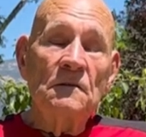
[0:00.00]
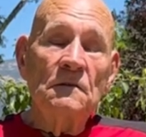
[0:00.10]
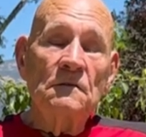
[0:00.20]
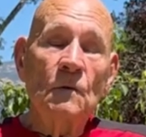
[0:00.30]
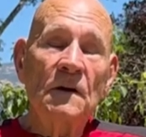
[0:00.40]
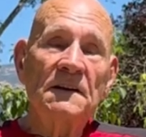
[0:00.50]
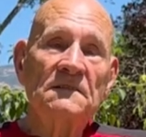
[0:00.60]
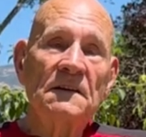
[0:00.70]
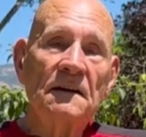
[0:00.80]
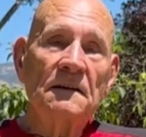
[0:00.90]
20
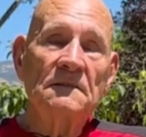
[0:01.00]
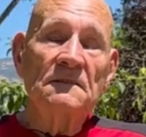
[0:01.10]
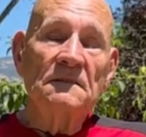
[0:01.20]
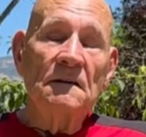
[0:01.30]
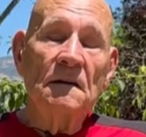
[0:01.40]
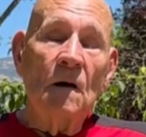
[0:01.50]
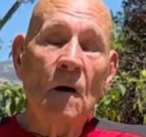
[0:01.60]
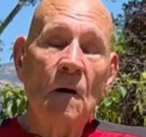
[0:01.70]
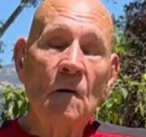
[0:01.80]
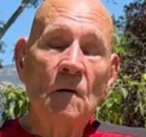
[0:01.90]
seconds
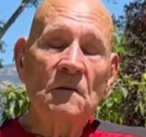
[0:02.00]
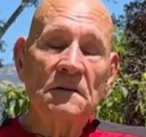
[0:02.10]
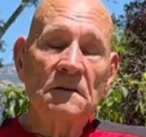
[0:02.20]
hold,